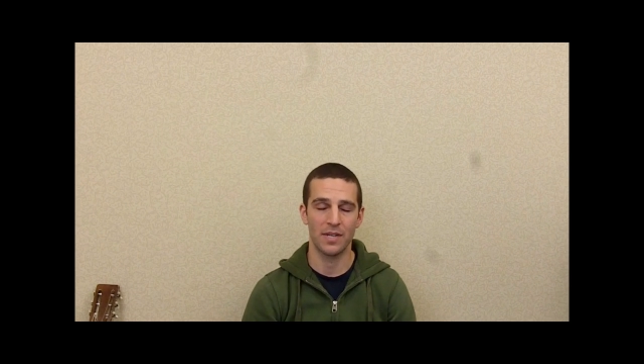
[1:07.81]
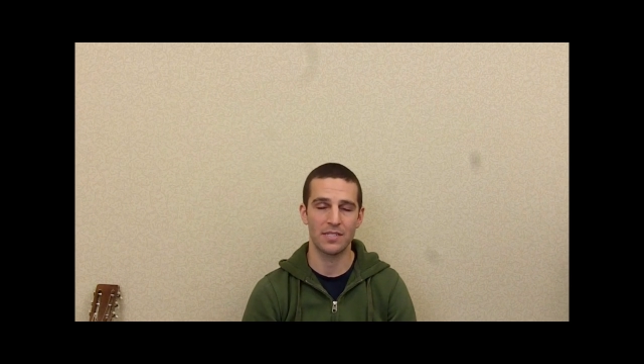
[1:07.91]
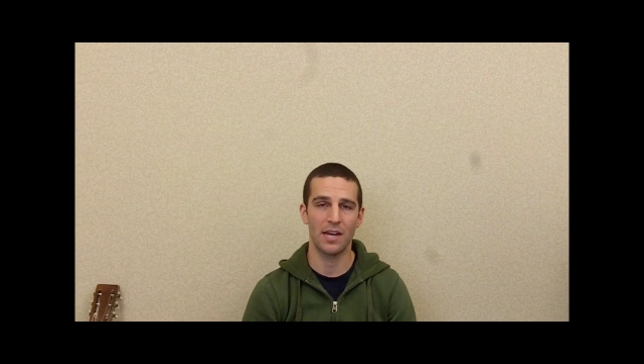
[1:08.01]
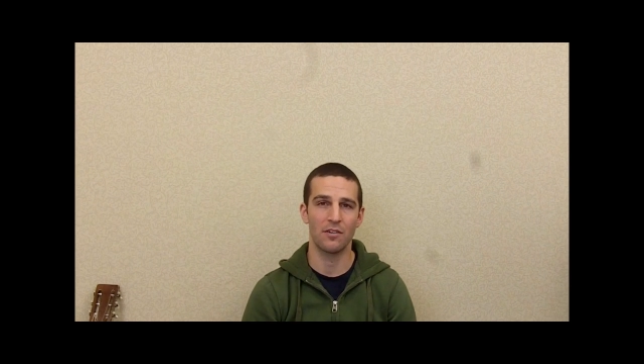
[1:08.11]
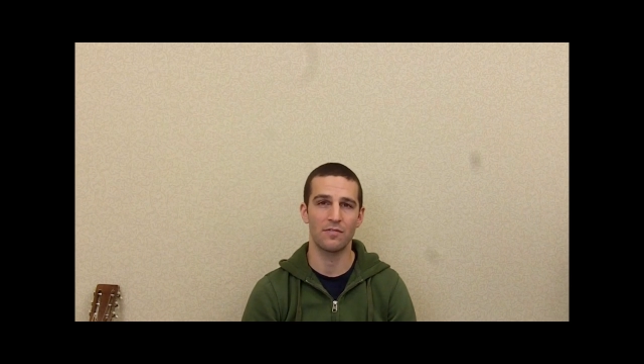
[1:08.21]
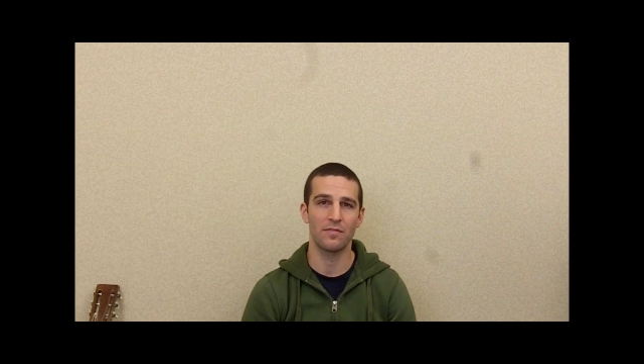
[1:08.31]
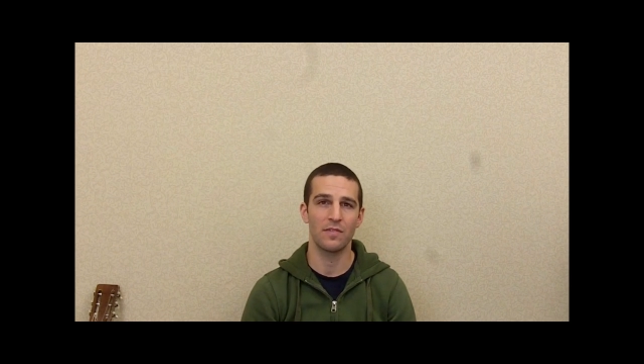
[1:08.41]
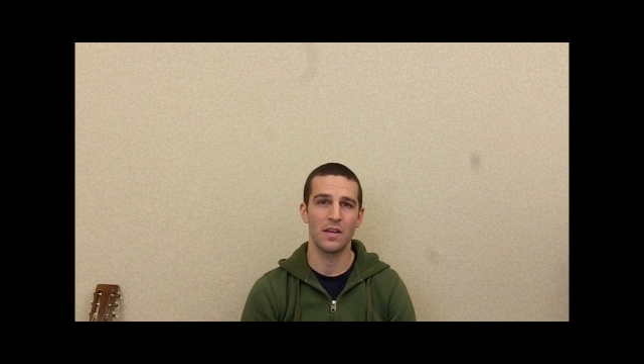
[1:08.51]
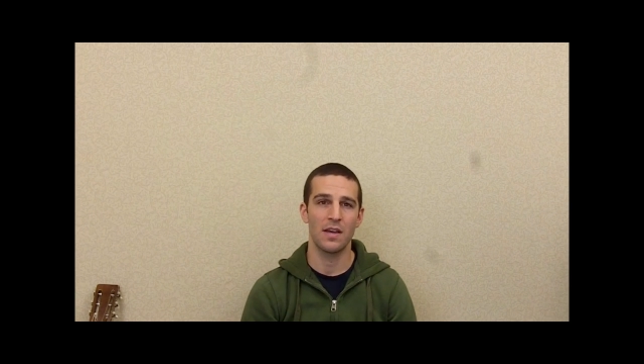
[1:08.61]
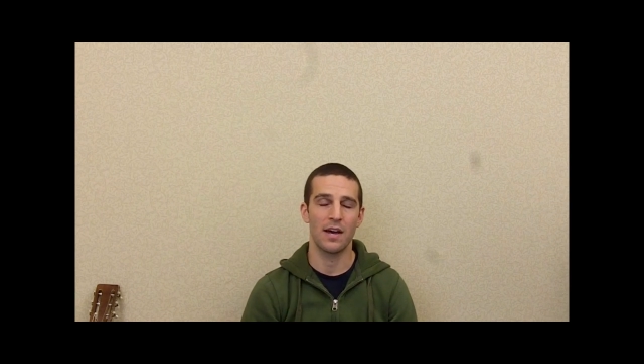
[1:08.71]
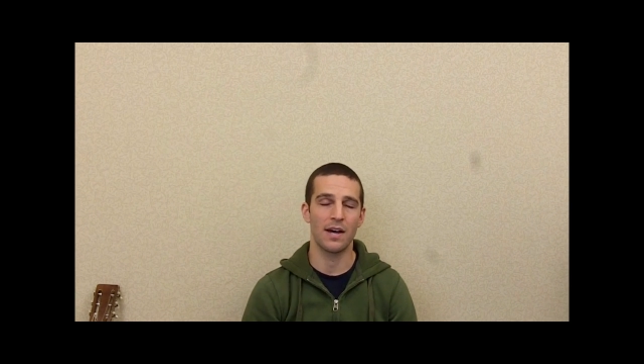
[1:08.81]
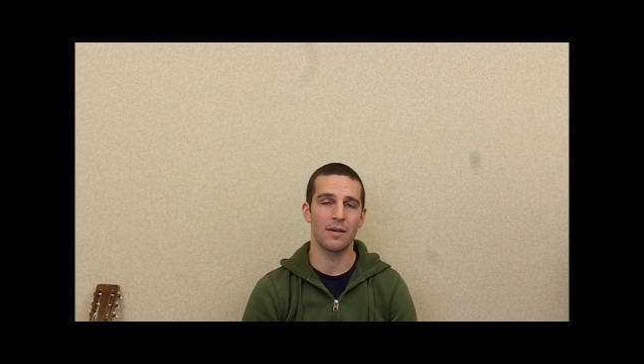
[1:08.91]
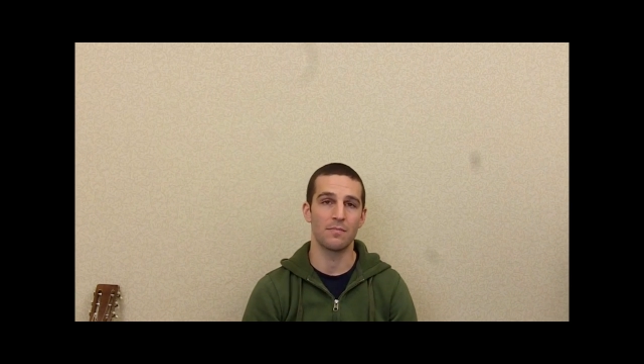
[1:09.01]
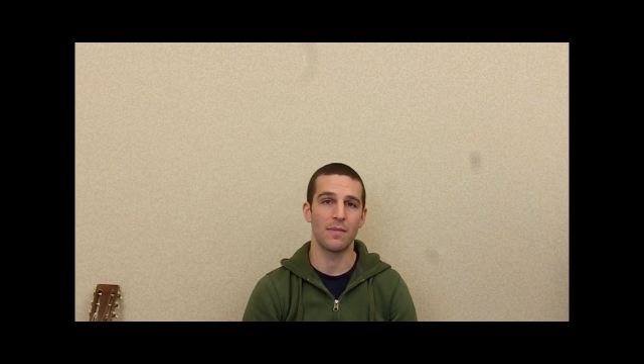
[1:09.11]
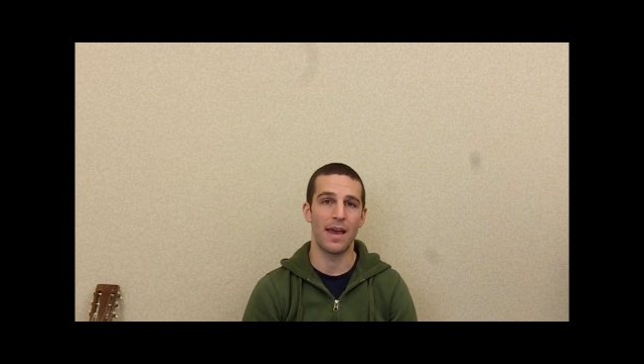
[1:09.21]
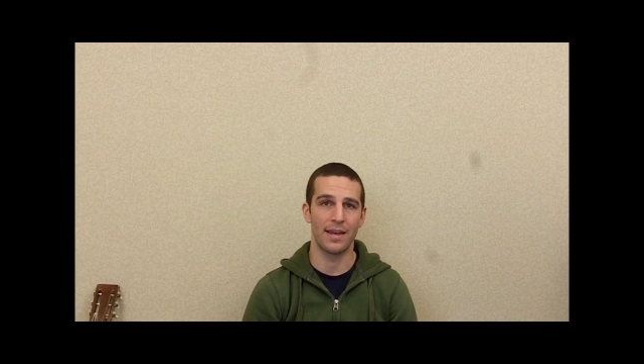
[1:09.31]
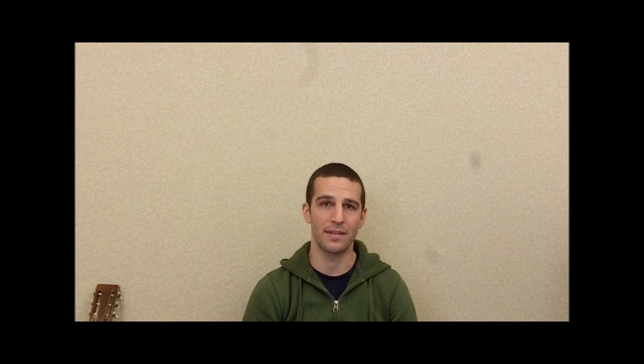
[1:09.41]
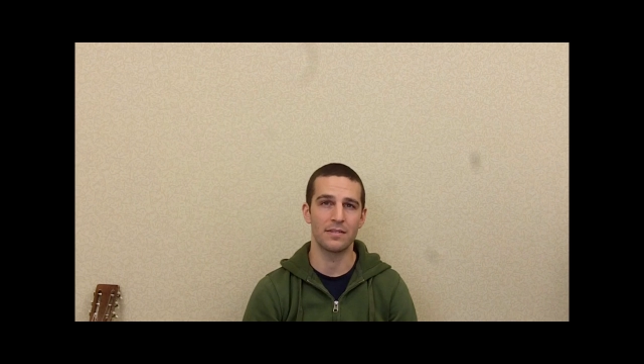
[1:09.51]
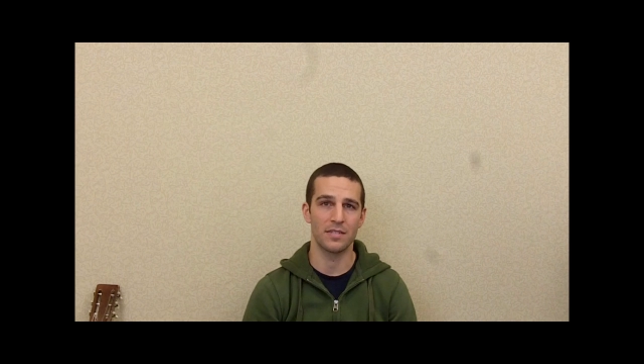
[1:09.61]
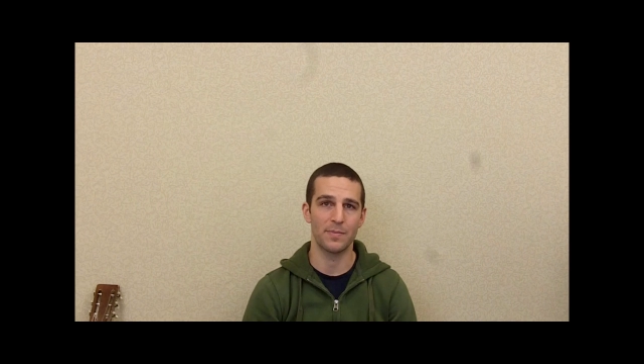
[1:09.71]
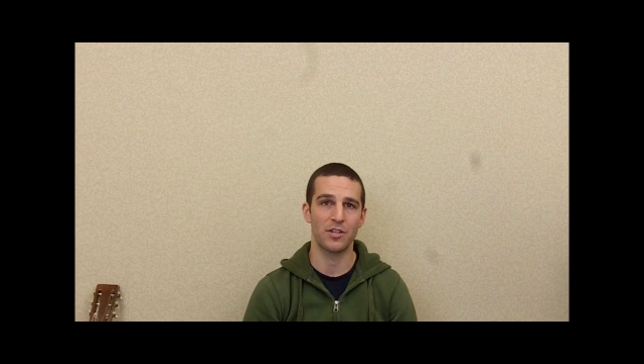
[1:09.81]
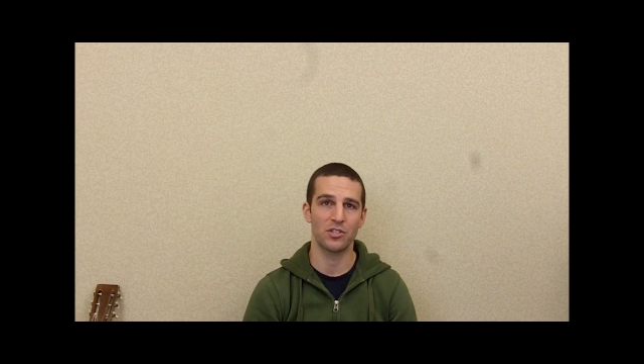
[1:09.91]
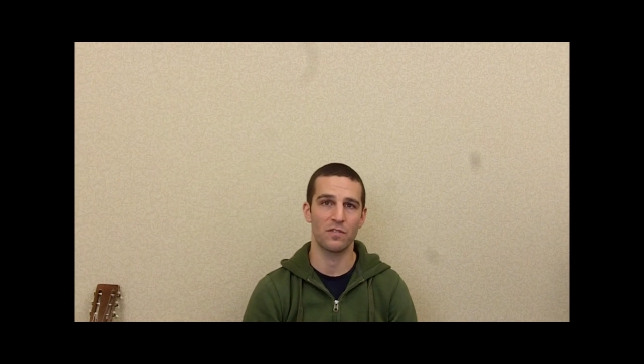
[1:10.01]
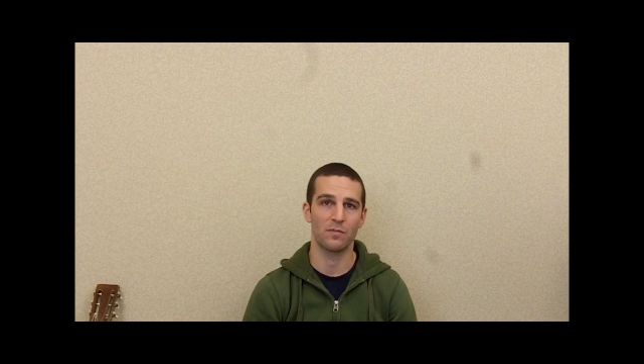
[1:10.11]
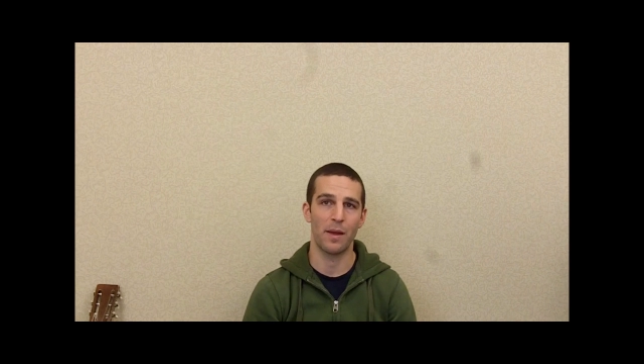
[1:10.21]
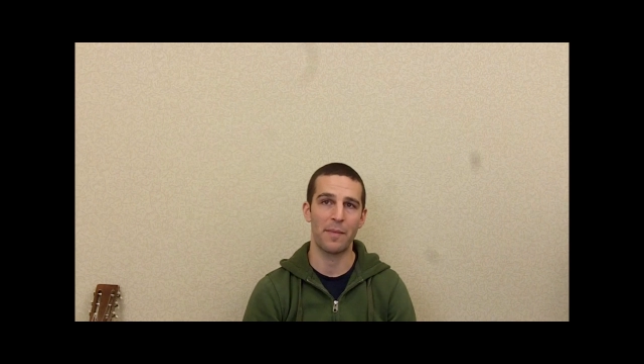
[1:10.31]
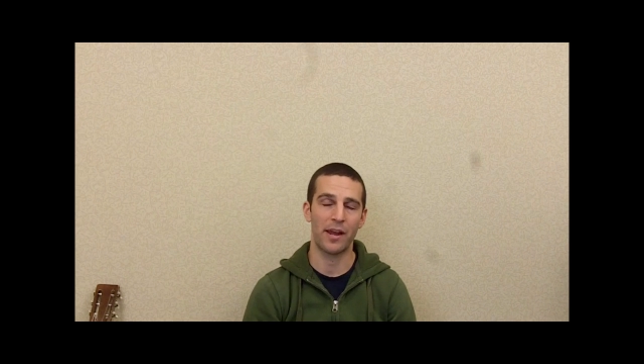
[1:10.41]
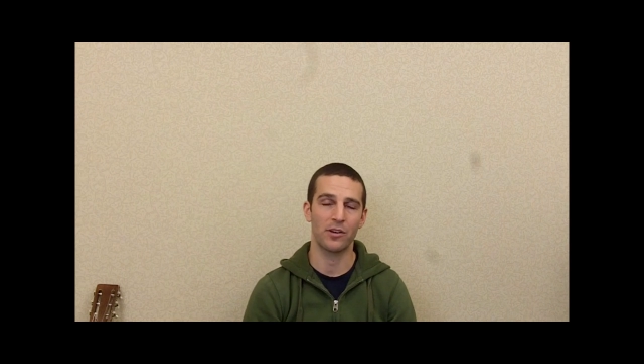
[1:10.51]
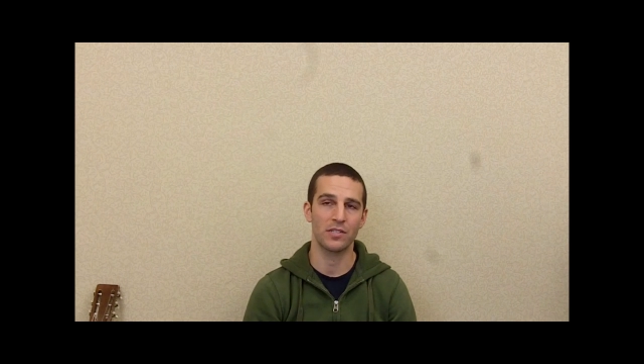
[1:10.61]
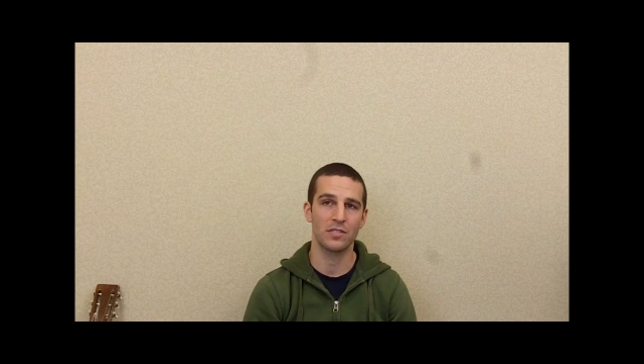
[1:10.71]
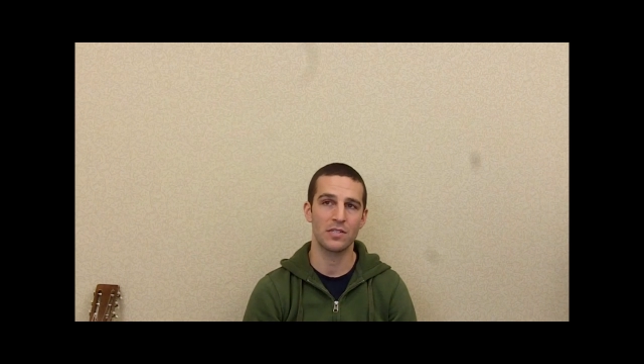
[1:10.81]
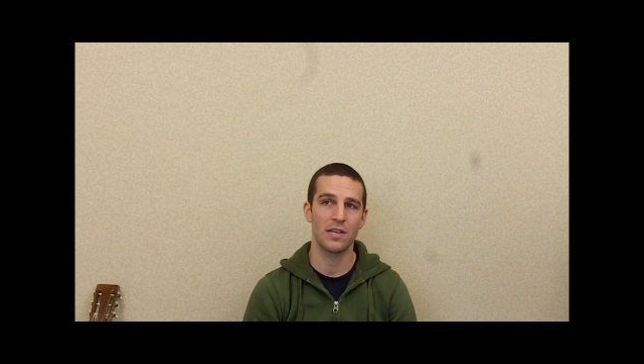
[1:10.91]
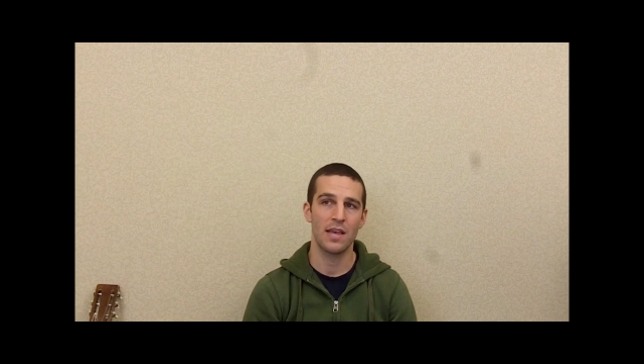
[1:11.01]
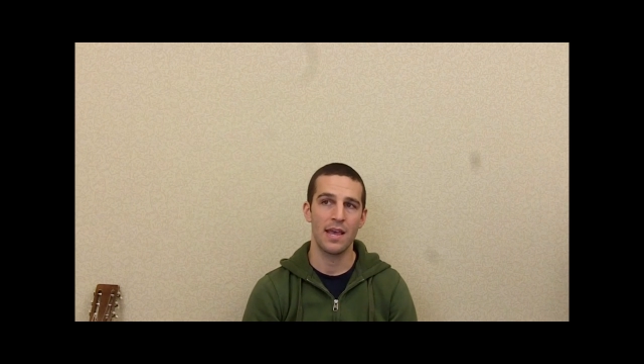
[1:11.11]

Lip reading: myself, and especially for my parents.